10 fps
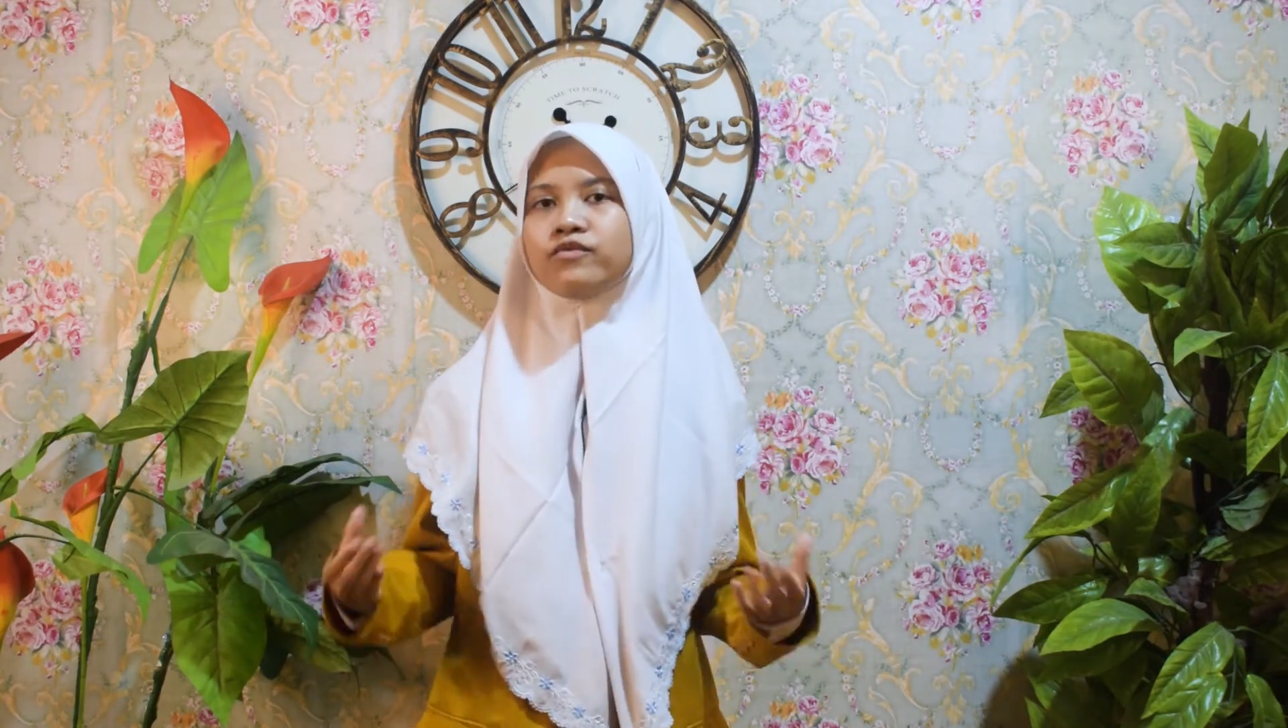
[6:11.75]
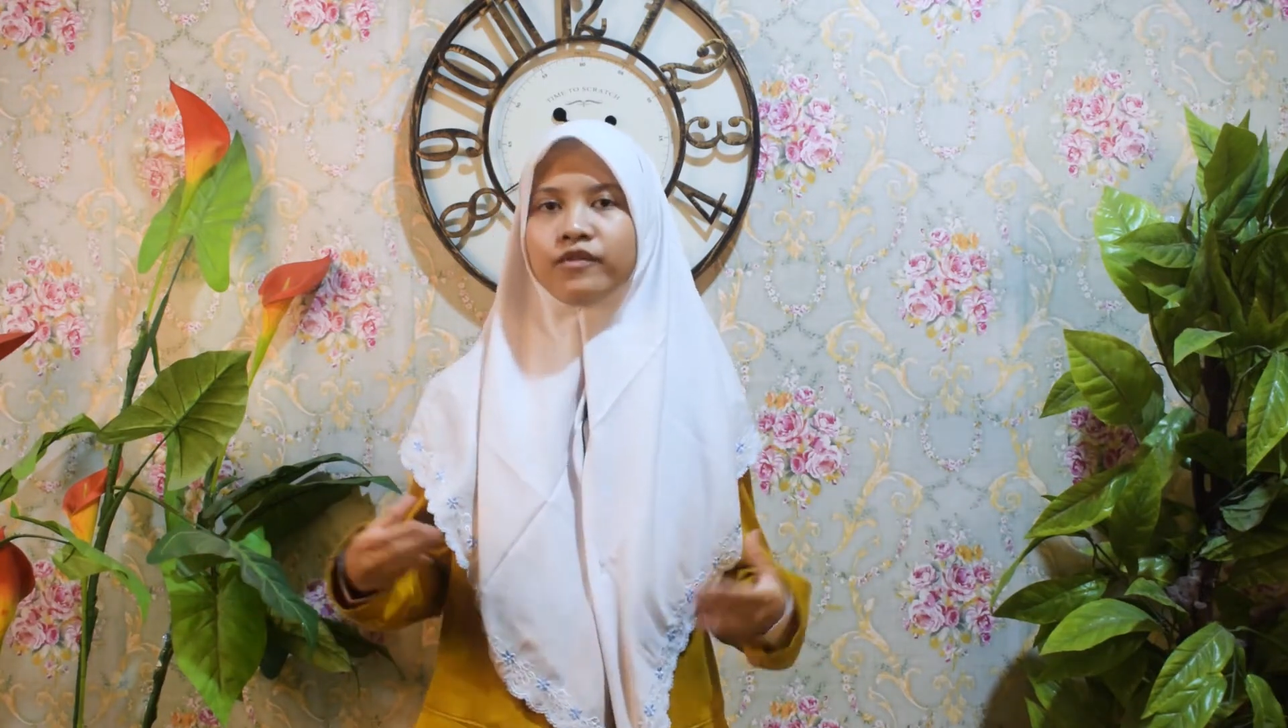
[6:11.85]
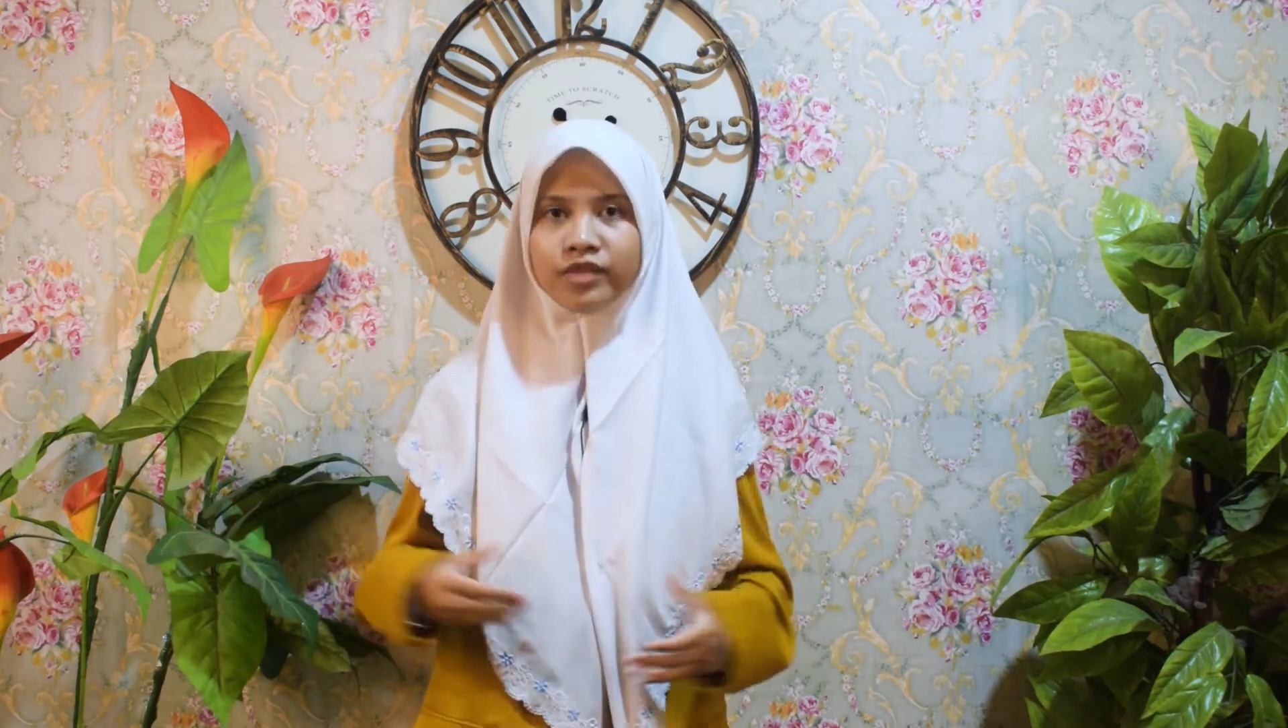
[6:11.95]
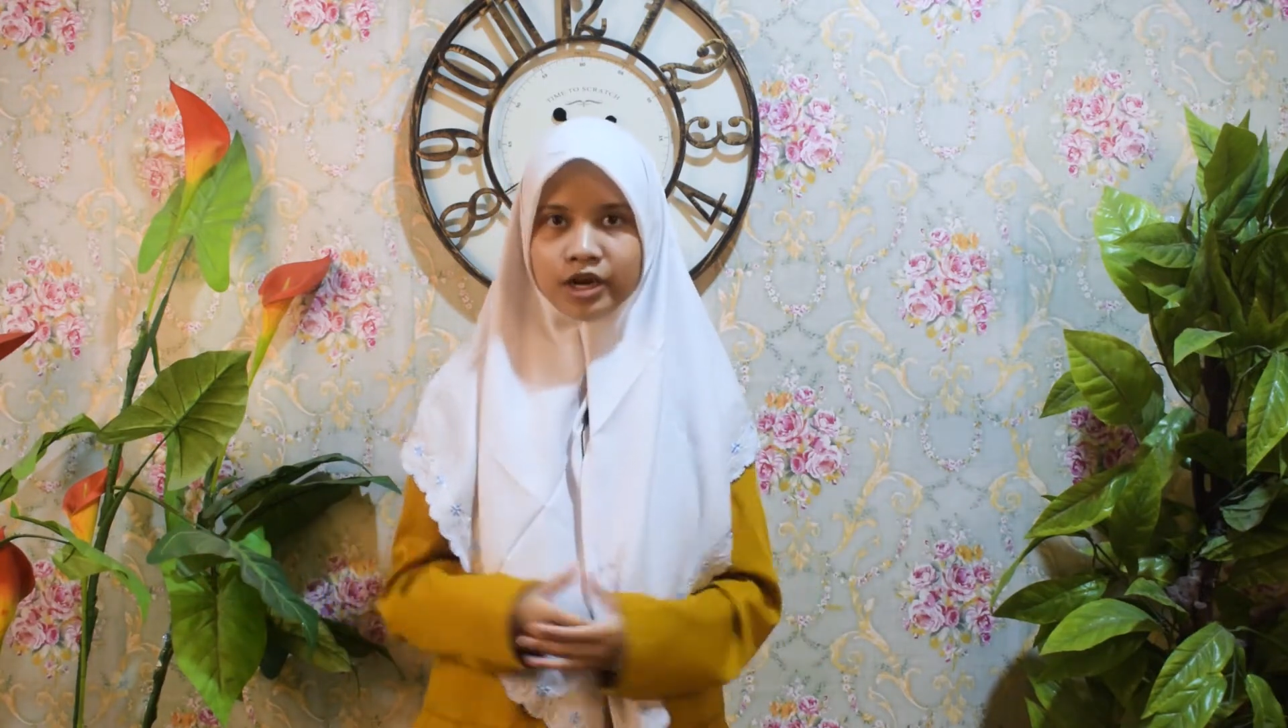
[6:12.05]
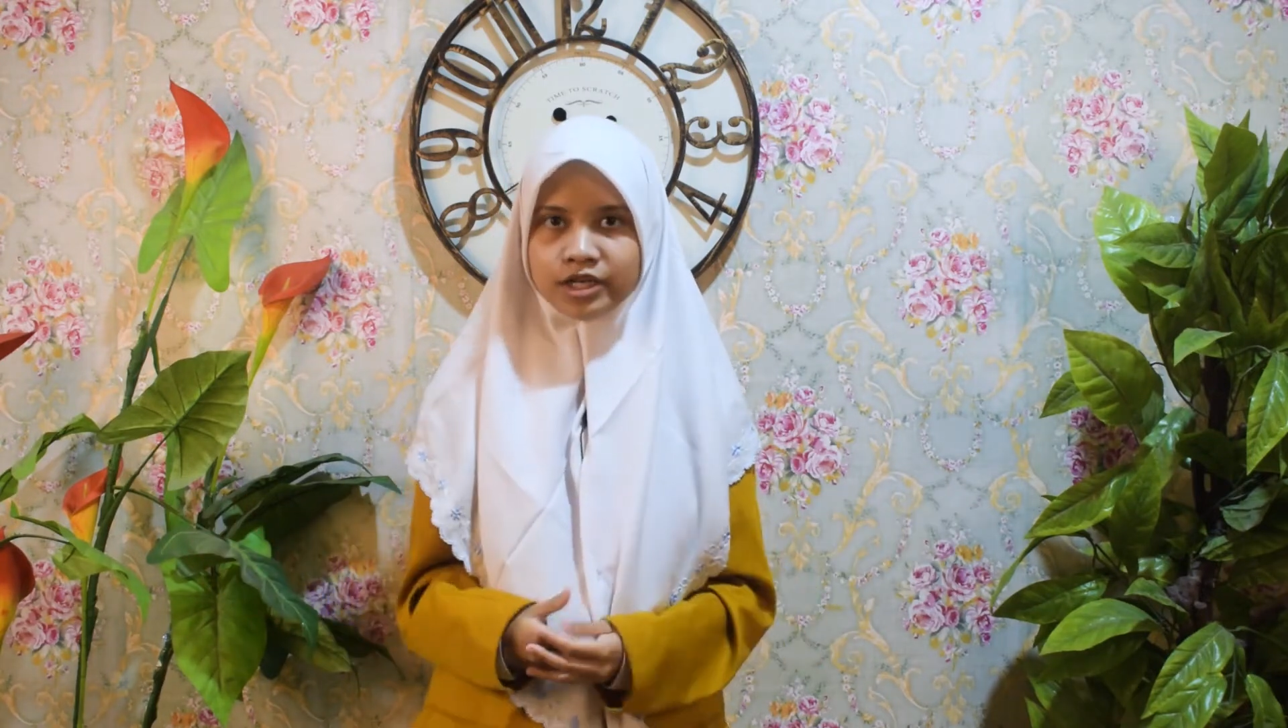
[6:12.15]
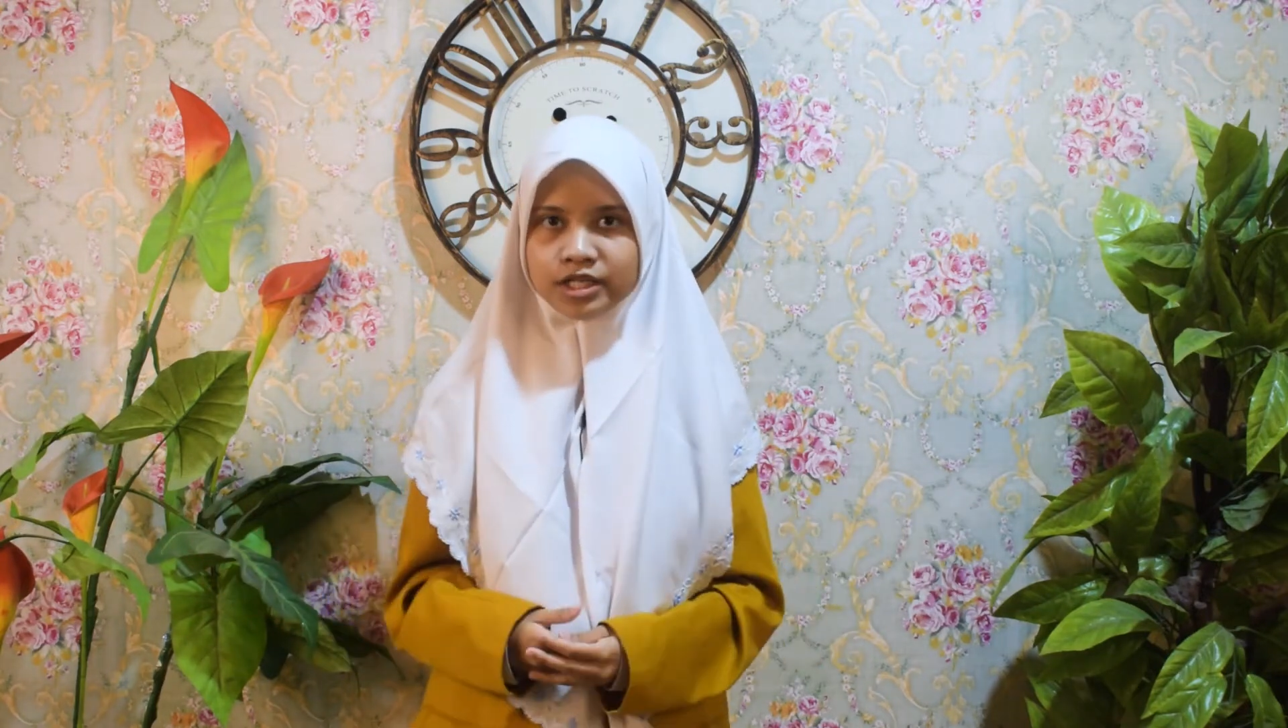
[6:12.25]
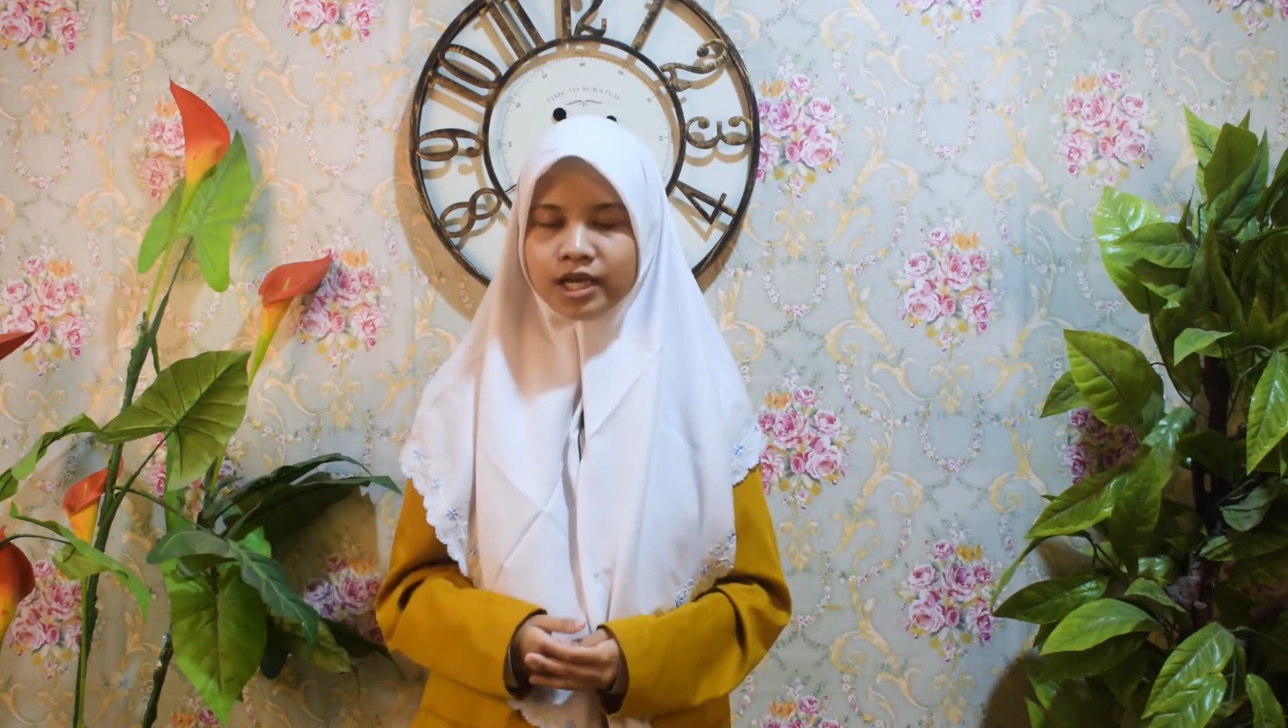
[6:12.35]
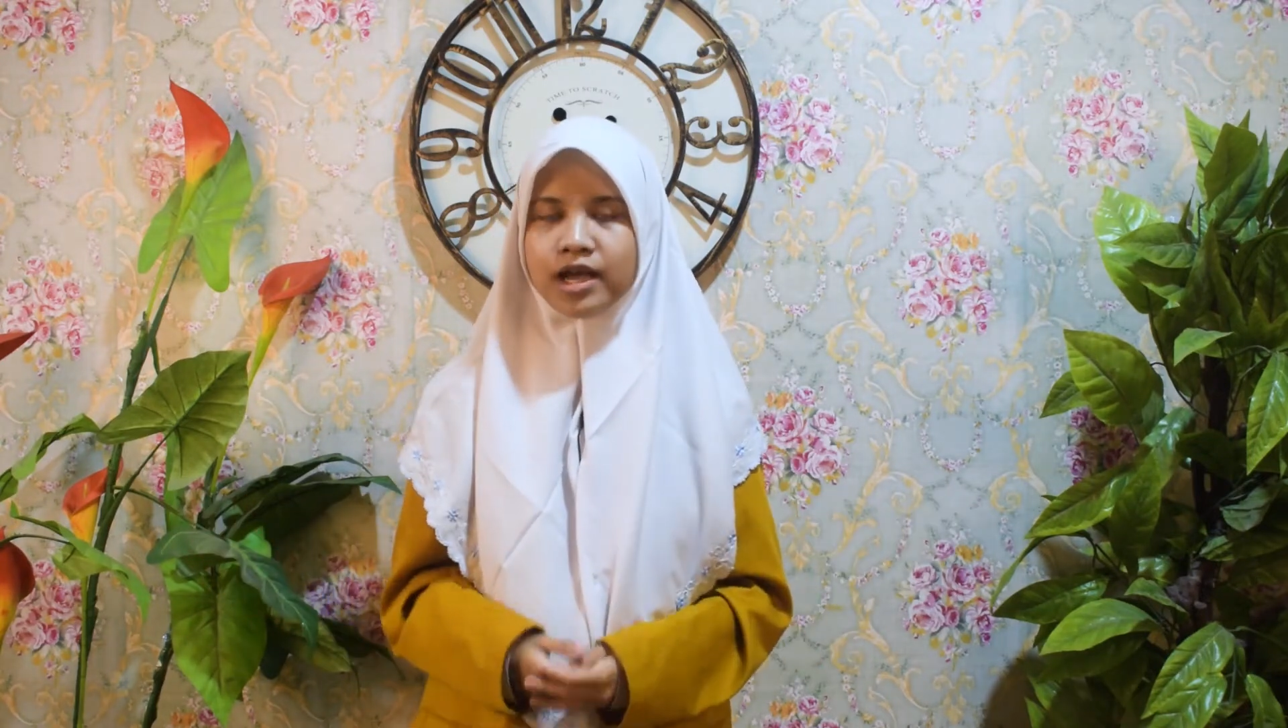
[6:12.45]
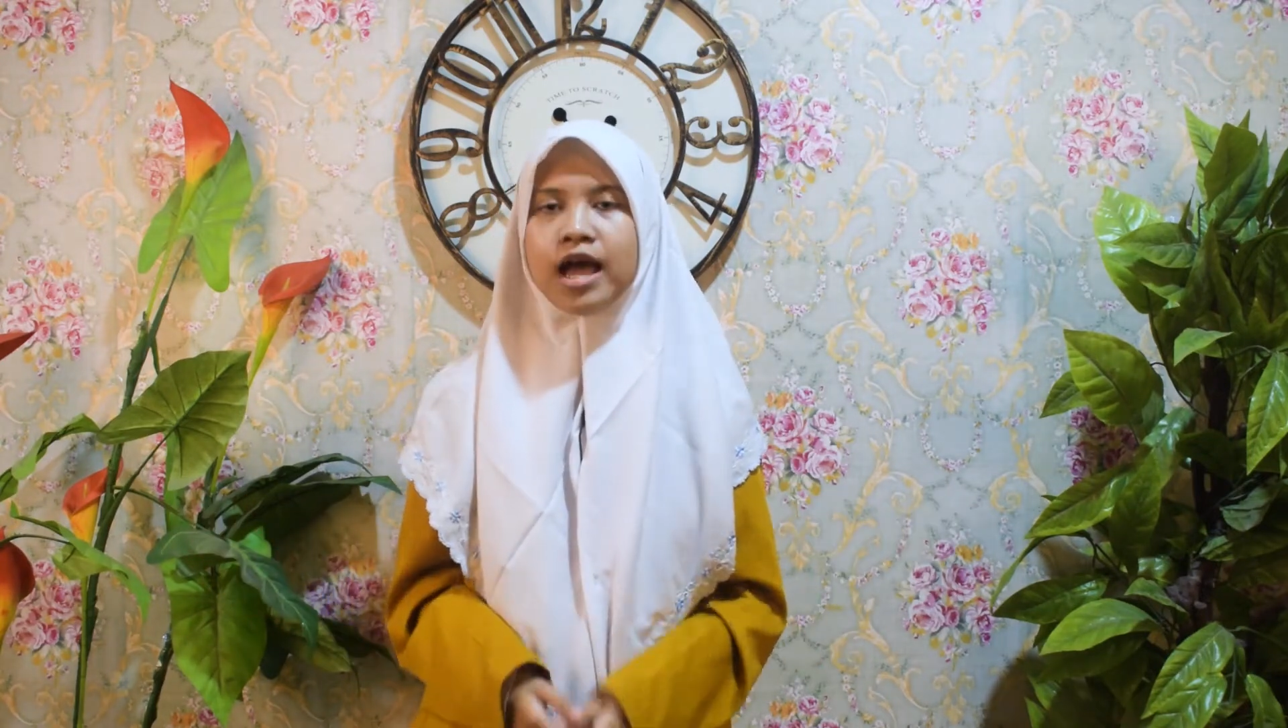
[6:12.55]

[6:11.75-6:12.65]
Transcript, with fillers: we've learned.